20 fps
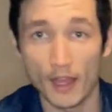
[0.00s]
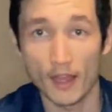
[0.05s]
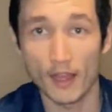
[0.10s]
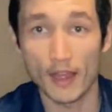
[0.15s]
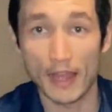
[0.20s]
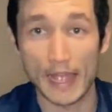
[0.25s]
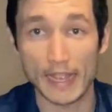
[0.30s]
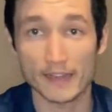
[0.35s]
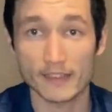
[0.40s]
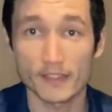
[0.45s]

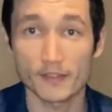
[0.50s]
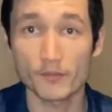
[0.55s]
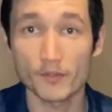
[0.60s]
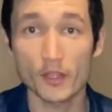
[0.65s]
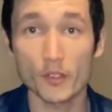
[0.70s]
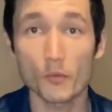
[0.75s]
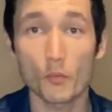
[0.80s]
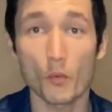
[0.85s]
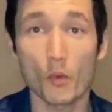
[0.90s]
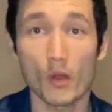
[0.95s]
activity
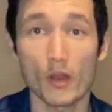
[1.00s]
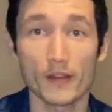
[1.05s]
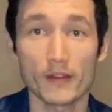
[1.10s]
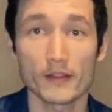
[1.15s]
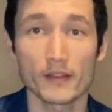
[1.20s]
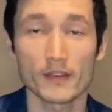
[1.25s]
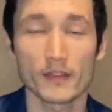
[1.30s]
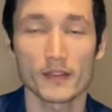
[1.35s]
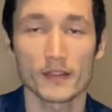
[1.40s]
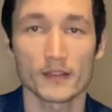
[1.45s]

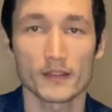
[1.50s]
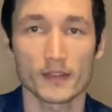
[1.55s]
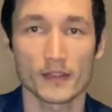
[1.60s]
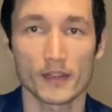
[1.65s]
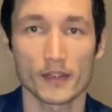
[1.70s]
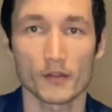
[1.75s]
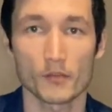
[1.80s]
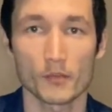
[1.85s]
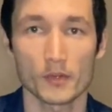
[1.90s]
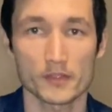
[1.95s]
one that
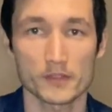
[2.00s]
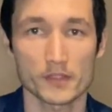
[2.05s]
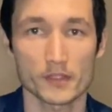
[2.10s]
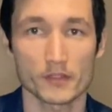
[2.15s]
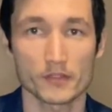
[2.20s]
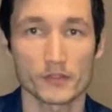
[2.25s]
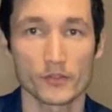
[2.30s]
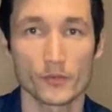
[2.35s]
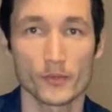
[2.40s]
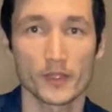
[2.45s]
I want y'all
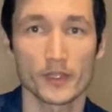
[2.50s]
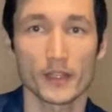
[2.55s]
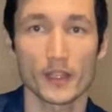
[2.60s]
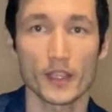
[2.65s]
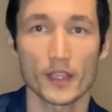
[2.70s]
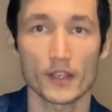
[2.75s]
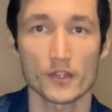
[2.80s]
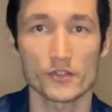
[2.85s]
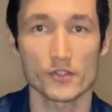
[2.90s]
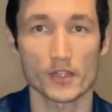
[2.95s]
to
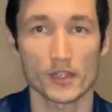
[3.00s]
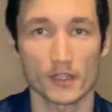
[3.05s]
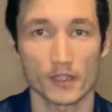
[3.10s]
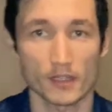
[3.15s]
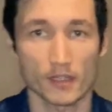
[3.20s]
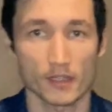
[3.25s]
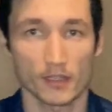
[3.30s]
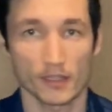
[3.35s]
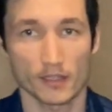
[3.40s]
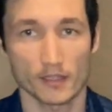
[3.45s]
engage in
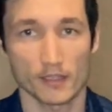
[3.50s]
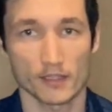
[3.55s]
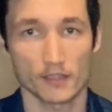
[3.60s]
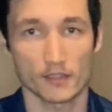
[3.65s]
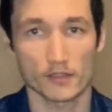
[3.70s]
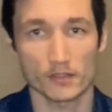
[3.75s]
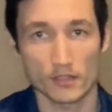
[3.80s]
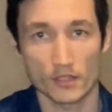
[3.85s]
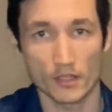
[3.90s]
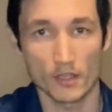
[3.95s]

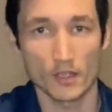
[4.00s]
is